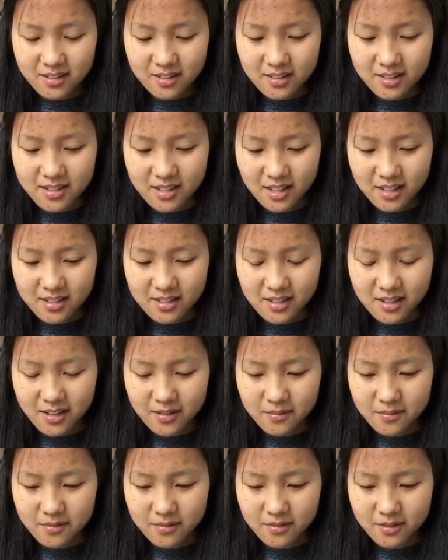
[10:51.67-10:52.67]
the second
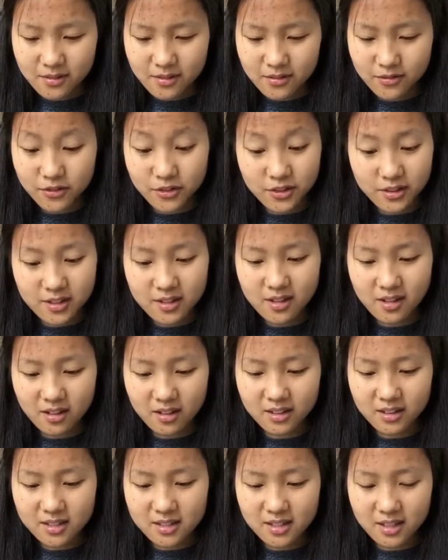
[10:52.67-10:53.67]
time for the,
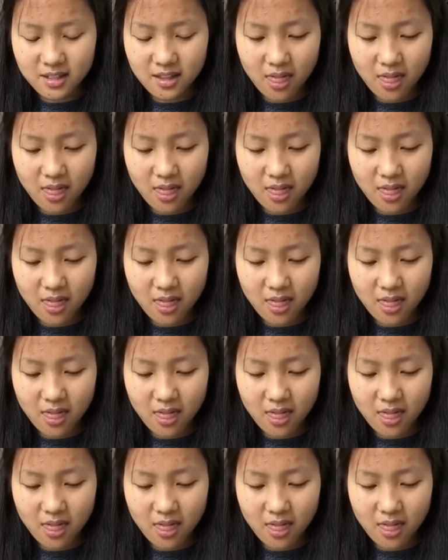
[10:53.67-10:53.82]
on